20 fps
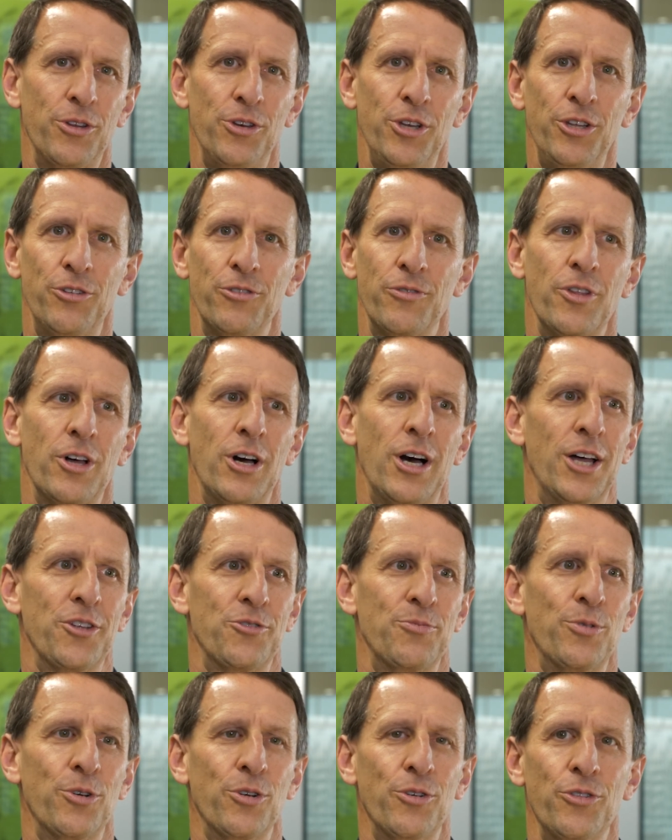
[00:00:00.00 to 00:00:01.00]
the needs of the
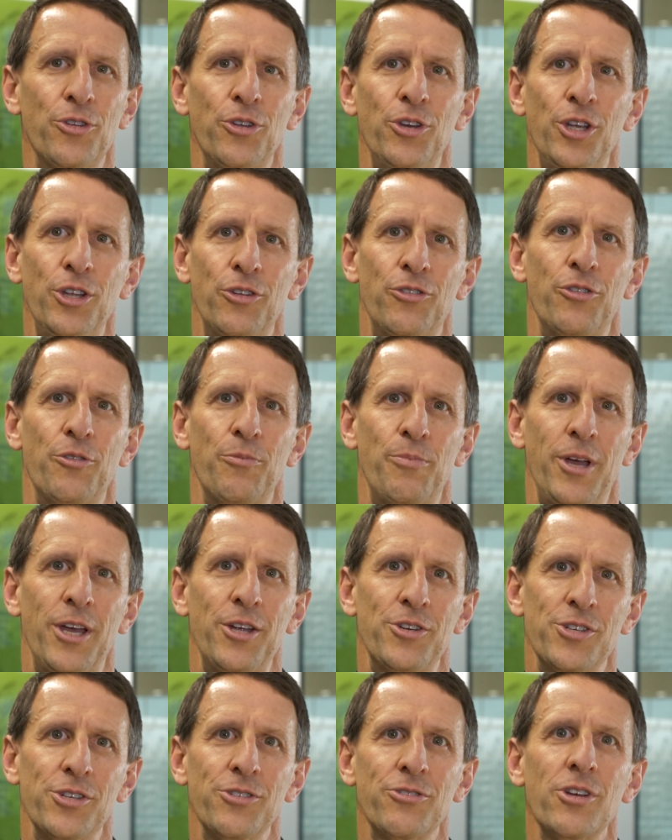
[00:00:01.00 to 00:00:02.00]
hospital and the needs of the
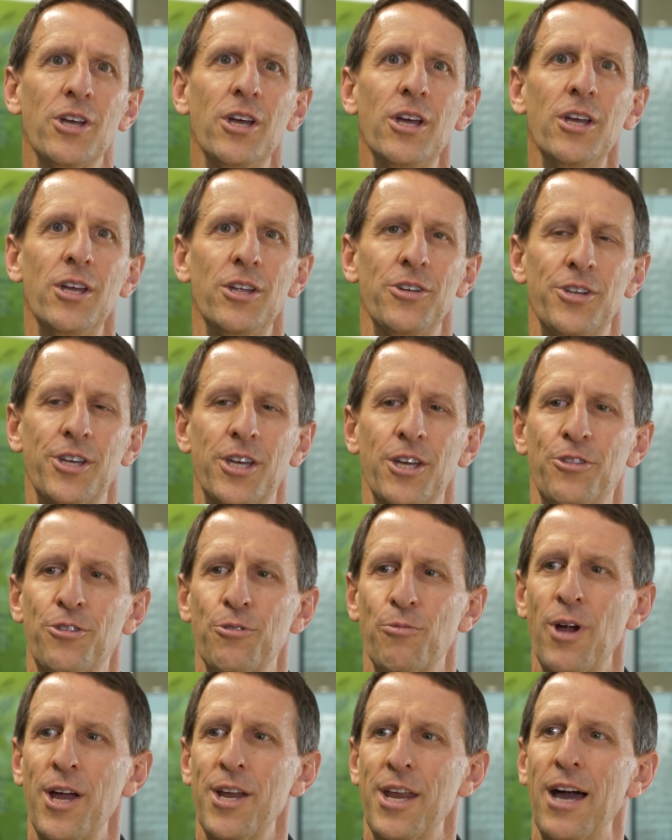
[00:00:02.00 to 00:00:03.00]
patients to get
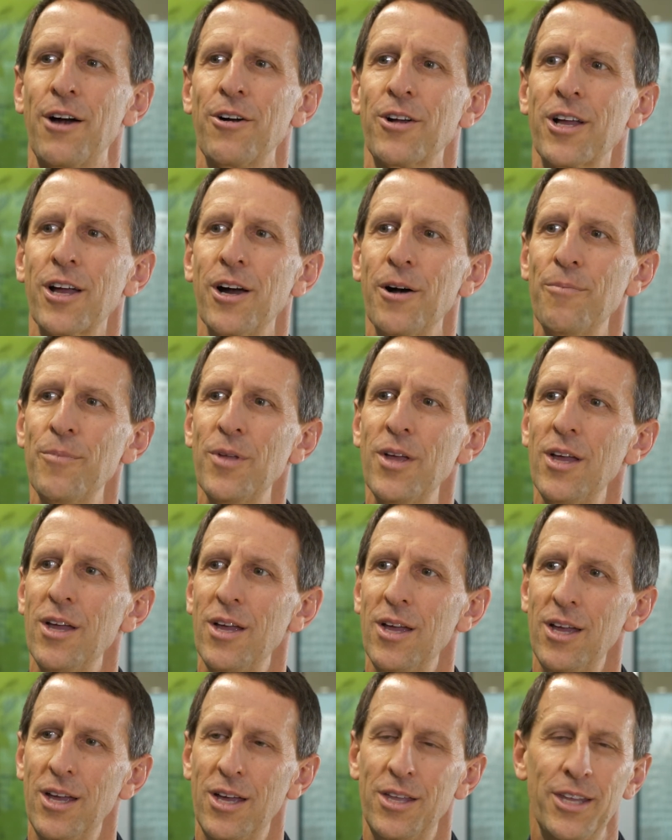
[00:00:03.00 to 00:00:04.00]
the right outcome.
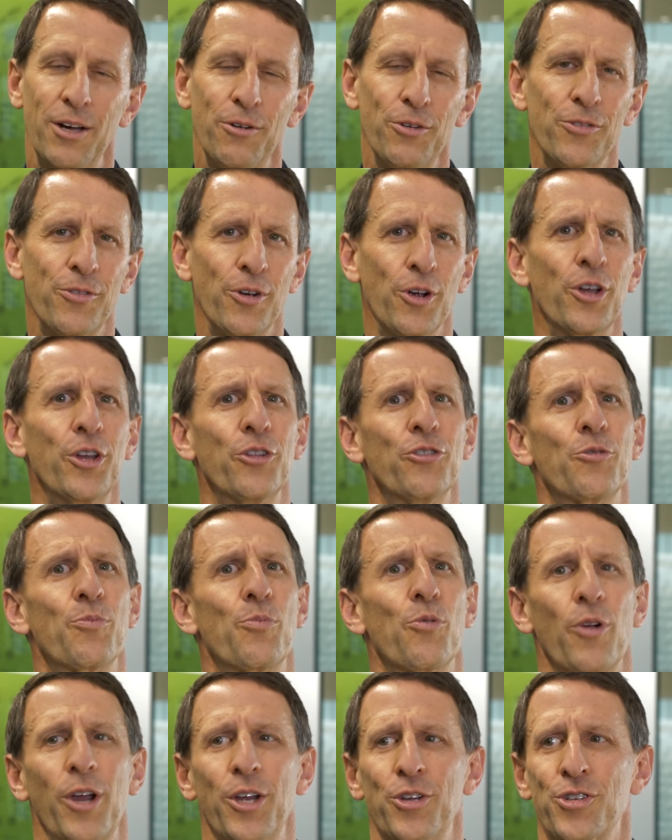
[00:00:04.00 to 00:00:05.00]
And that was very
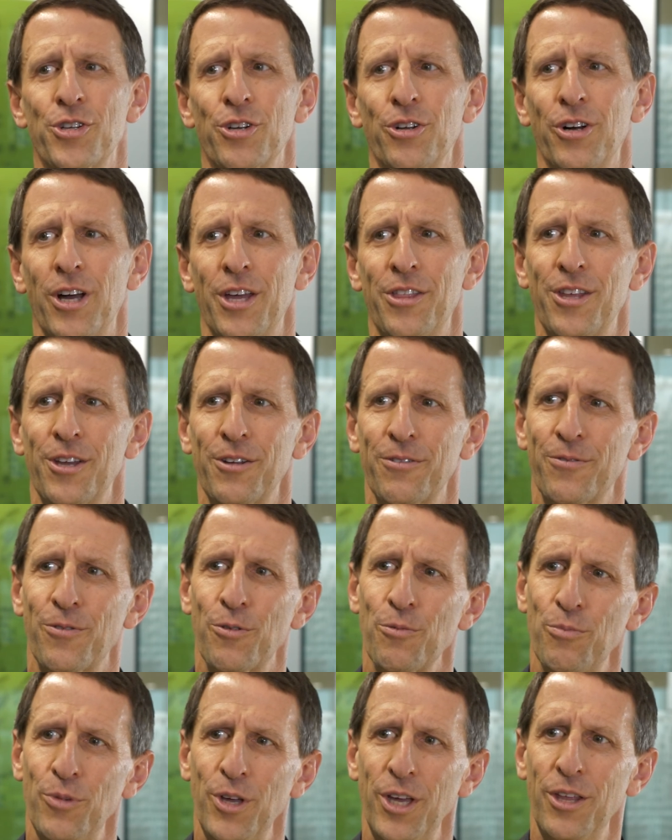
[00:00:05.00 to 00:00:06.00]
inspirational, I think,
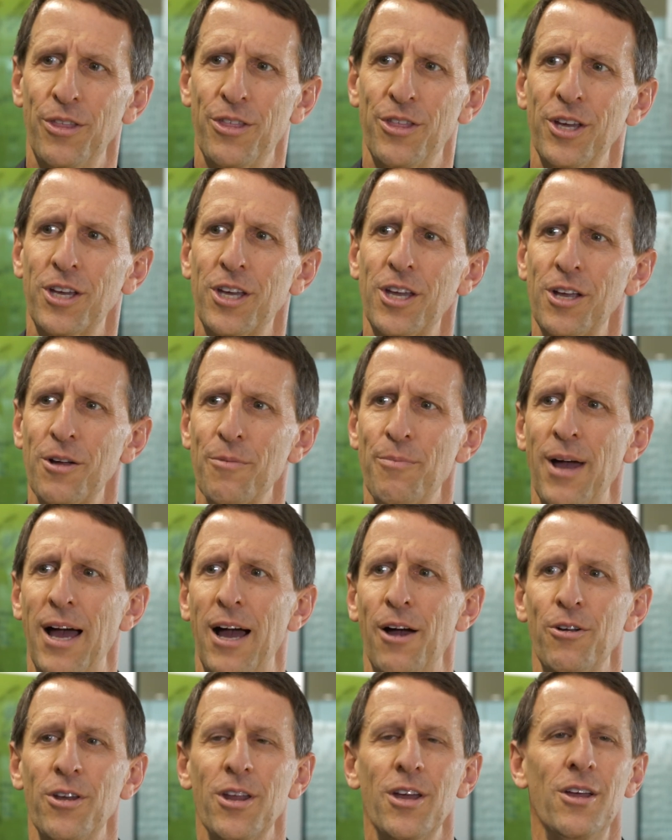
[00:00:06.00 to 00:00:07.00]
for me, thinking
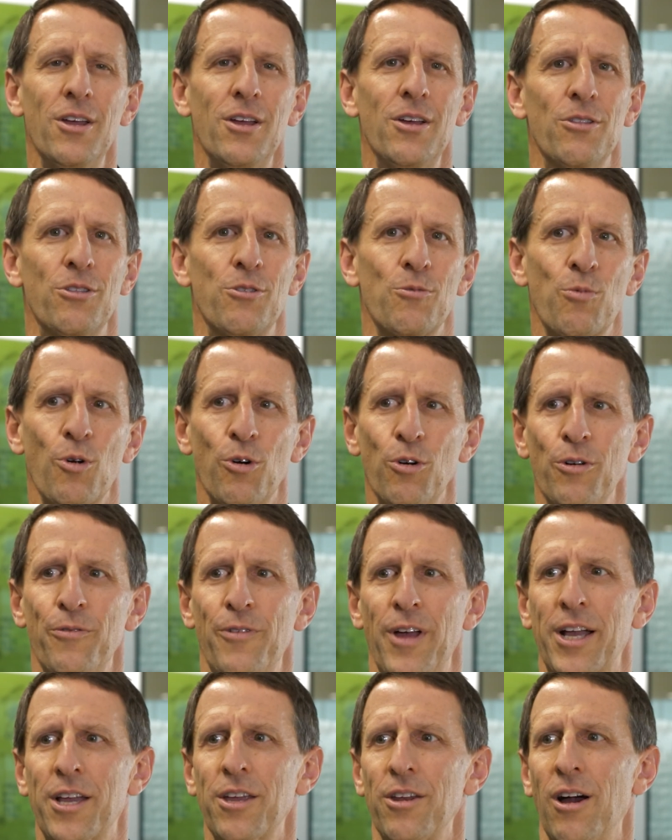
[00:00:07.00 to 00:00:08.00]
about the role
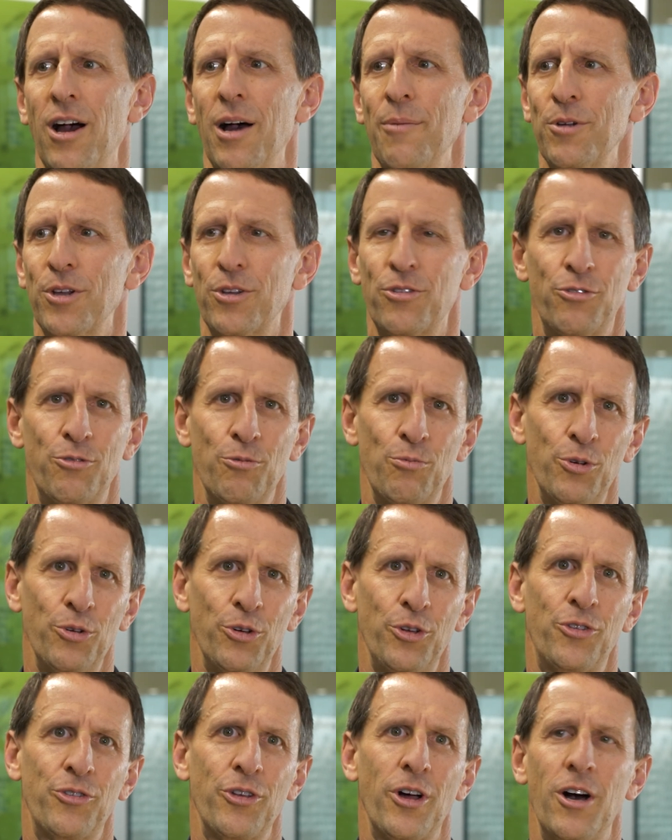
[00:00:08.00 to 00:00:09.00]
of economics to
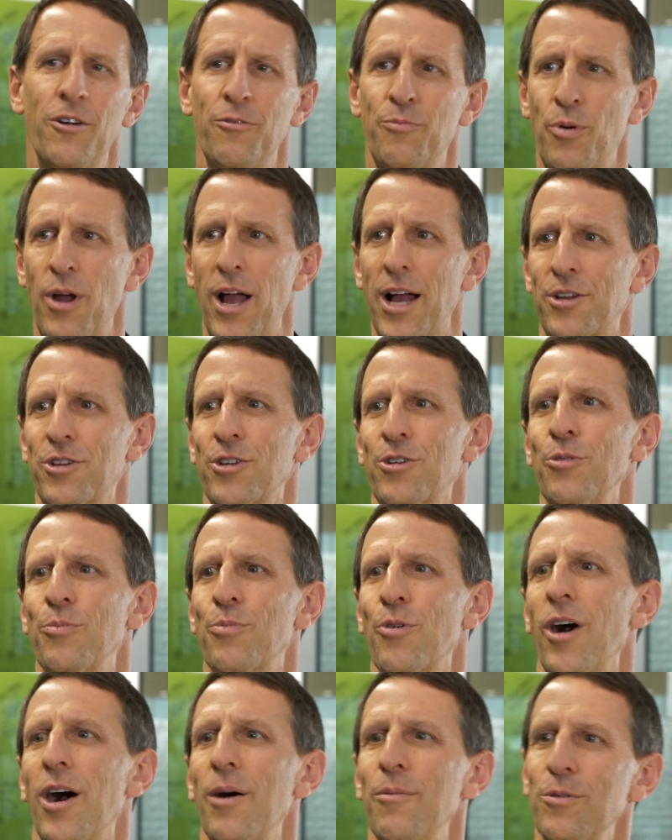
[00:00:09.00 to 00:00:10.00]
really solve practical
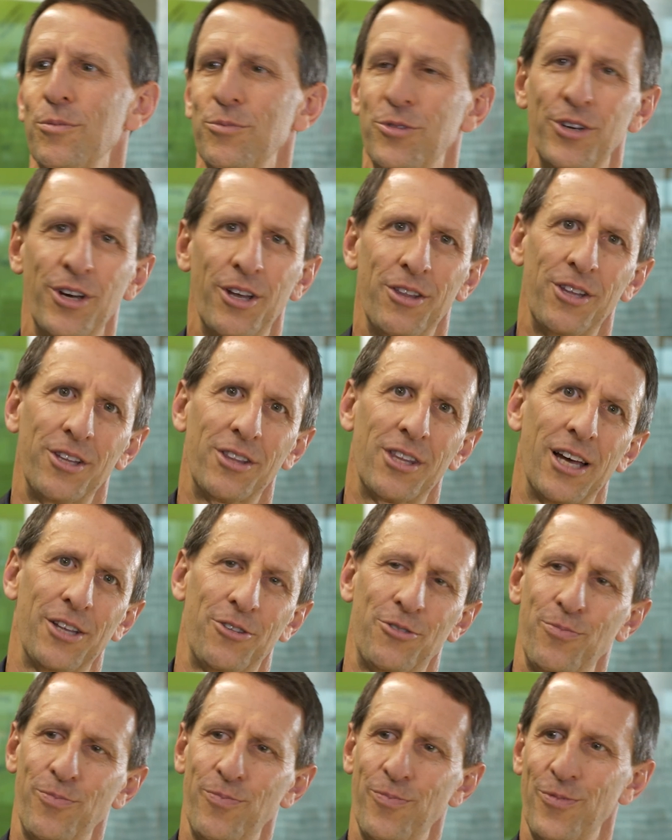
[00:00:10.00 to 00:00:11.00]
problems. And I think
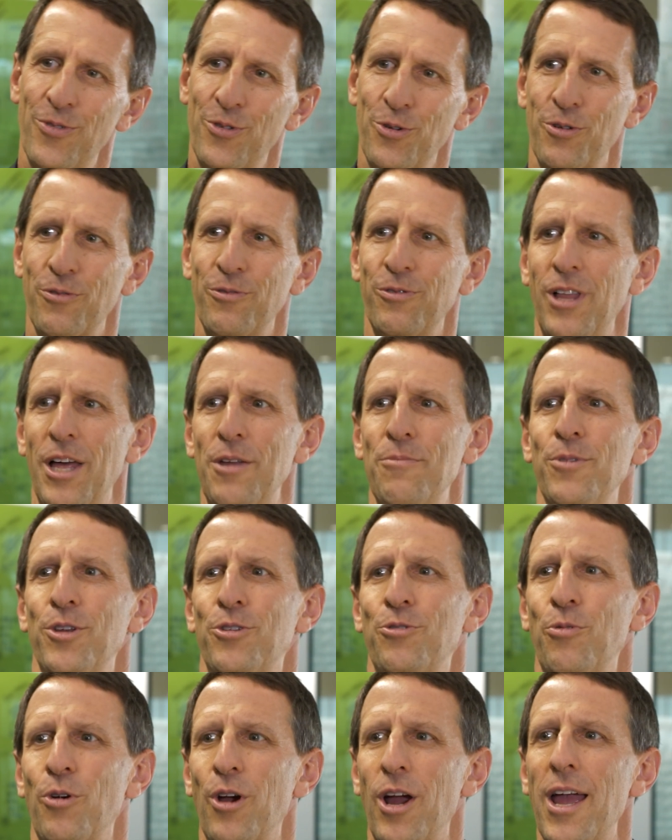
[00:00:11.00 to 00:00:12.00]
that's sort of led me
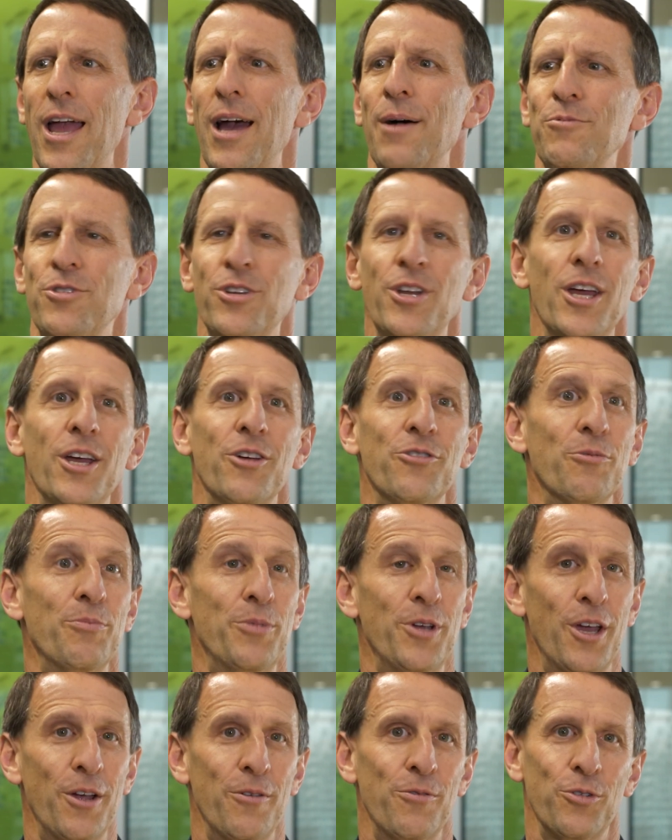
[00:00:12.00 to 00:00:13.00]
to where I am today as a
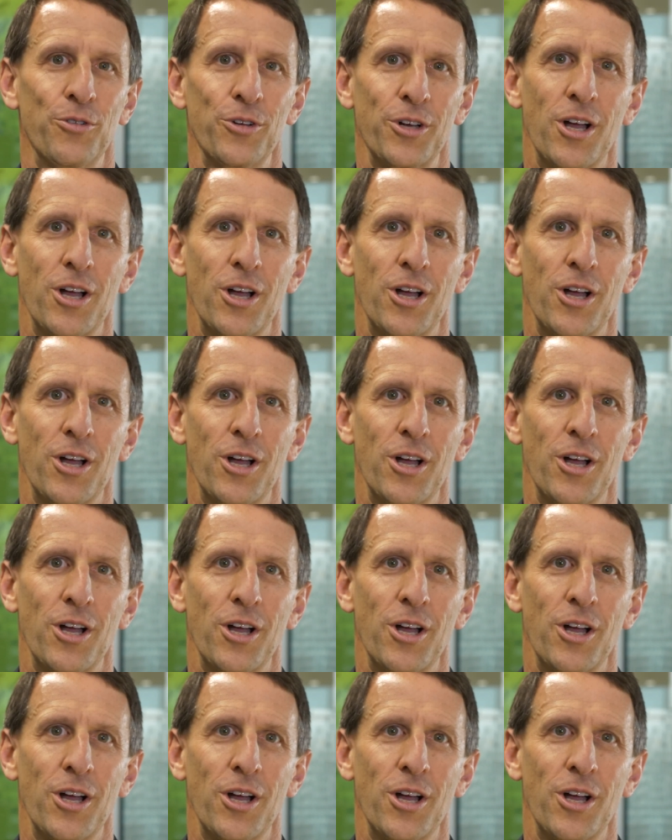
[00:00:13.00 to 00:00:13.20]
behavioral